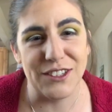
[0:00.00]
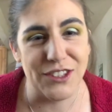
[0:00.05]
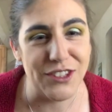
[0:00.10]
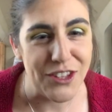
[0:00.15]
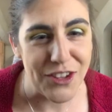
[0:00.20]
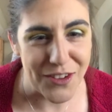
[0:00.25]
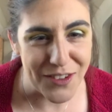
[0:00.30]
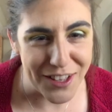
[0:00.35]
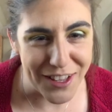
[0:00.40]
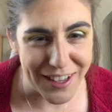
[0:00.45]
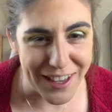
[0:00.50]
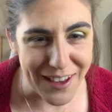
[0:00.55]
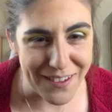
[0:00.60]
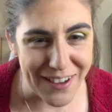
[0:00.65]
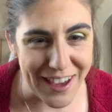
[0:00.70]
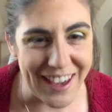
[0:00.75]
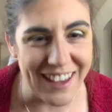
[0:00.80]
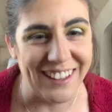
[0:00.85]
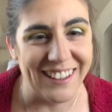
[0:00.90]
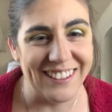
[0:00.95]
Don't look
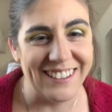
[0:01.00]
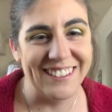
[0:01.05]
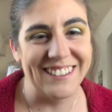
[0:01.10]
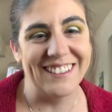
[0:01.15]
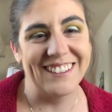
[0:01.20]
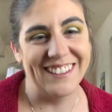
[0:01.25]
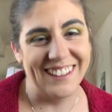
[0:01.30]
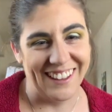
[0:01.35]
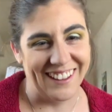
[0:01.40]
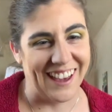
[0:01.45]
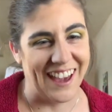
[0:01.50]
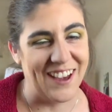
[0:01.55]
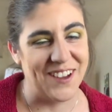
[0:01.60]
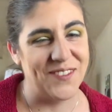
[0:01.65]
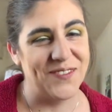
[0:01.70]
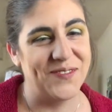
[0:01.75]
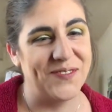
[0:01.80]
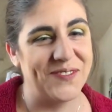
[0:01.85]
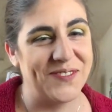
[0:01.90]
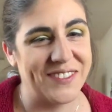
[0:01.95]
at me! Okay,
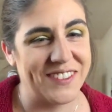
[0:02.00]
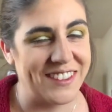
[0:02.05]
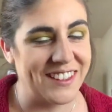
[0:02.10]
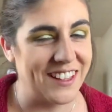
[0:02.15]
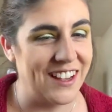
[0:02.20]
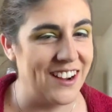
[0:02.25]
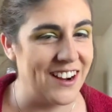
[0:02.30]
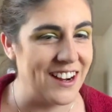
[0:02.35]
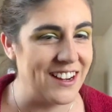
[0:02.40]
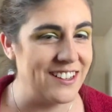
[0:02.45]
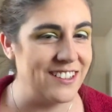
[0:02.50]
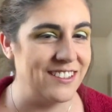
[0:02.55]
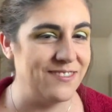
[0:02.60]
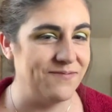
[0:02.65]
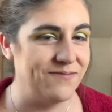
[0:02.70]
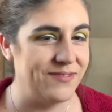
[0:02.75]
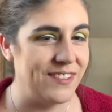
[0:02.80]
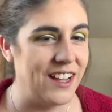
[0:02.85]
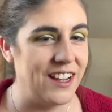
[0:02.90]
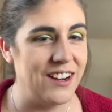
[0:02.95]
all right,
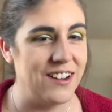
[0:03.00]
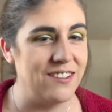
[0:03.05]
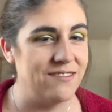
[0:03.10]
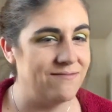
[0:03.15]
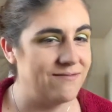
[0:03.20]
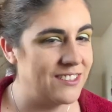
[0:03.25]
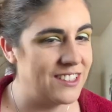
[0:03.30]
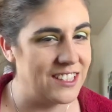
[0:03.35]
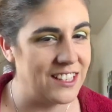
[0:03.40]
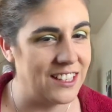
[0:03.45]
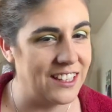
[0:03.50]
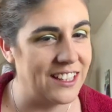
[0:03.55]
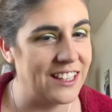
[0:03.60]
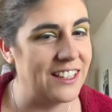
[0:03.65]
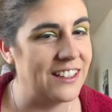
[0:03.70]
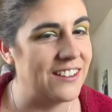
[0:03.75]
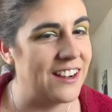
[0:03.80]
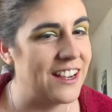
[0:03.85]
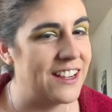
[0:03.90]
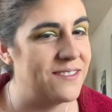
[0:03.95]
I know, silly,
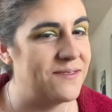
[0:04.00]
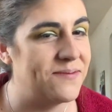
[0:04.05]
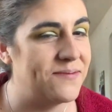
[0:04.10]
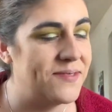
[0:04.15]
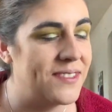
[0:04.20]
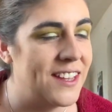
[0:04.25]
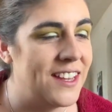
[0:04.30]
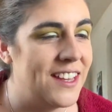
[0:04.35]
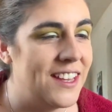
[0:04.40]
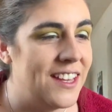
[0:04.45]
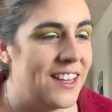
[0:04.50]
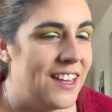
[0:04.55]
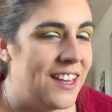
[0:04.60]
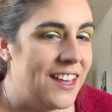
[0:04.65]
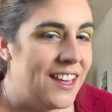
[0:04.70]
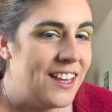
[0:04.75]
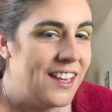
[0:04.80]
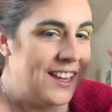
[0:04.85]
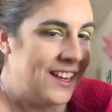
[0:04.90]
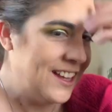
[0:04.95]
right?
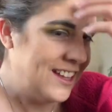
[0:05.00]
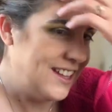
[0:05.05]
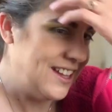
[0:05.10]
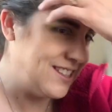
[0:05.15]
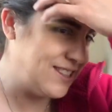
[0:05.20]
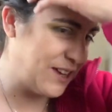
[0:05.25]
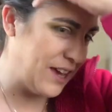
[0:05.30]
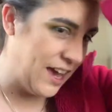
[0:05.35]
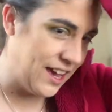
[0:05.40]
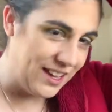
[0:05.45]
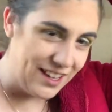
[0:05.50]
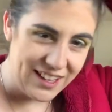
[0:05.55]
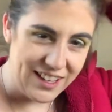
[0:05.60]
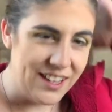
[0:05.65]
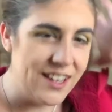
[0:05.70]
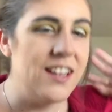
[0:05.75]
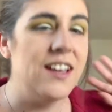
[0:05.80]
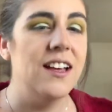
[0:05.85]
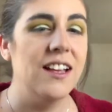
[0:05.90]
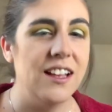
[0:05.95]
That's okay.
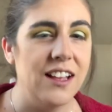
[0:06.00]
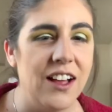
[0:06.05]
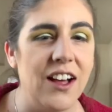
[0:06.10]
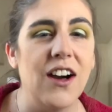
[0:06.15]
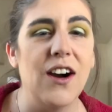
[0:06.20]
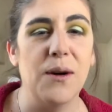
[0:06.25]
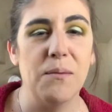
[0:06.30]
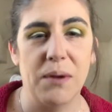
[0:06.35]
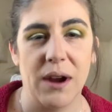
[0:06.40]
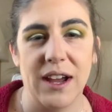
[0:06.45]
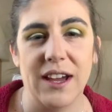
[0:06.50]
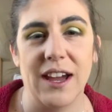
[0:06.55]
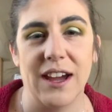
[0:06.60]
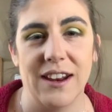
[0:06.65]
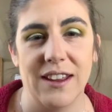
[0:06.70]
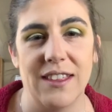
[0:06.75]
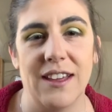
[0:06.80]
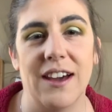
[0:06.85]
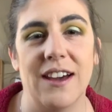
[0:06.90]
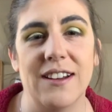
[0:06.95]
I'll break out
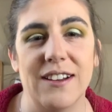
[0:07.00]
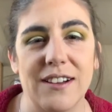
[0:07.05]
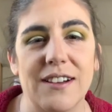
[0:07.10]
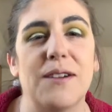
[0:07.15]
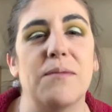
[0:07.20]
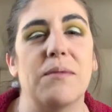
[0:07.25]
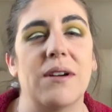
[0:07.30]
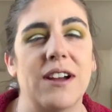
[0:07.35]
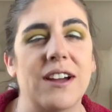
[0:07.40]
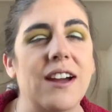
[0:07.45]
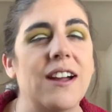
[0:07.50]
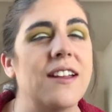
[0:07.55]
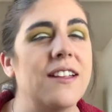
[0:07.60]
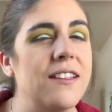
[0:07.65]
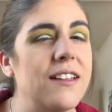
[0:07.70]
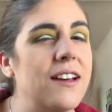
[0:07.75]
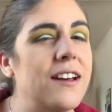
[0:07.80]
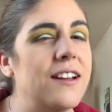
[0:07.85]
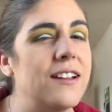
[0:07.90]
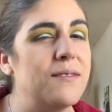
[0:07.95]
of that.
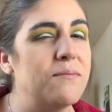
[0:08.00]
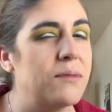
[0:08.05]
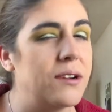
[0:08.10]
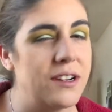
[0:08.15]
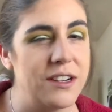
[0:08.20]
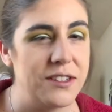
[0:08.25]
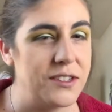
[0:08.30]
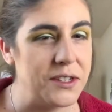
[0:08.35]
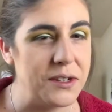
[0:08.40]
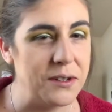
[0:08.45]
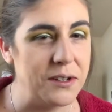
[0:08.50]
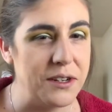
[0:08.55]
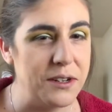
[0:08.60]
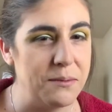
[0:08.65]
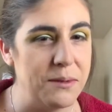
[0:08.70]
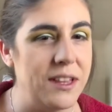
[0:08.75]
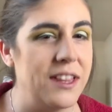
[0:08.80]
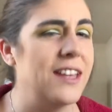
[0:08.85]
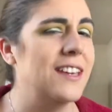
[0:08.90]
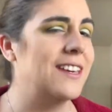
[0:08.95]
Pretty soon. It'll
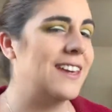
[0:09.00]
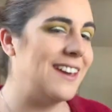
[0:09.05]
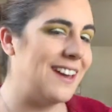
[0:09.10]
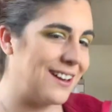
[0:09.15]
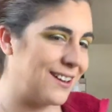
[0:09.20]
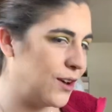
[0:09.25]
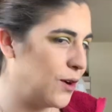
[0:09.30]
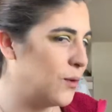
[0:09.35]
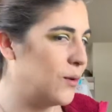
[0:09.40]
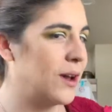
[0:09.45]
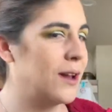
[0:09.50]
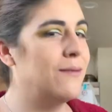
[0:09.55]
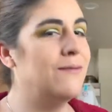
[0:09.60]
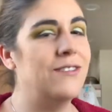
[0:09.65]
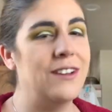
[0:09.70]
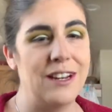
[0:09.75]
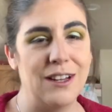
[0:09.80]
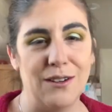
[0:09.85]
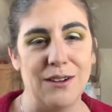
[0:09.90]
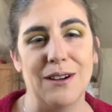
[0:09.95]
be like, yeah, go away, I'm
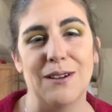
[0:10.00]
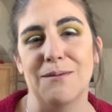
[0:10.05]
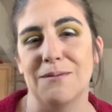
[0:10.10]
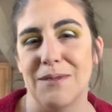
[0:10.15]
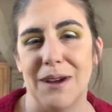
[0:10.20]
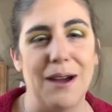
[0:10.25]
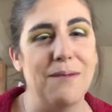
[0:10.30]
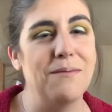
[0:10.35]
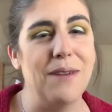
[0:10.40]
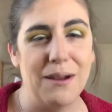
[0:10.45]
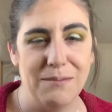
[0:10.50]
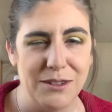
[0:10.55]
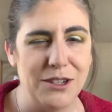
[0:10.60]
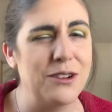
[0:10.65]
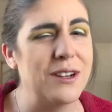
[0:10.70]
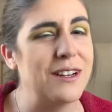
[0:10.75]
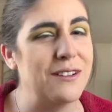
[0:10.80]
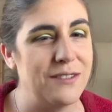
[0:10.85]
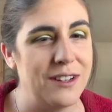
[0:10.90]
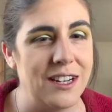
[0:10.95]

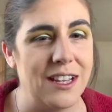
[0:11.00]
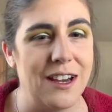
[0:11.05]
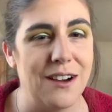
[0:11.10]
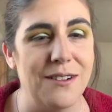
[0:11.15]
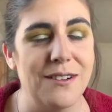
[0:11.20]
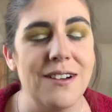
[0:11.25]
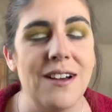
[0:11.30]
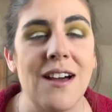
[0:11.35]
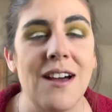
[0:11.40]
doing a video.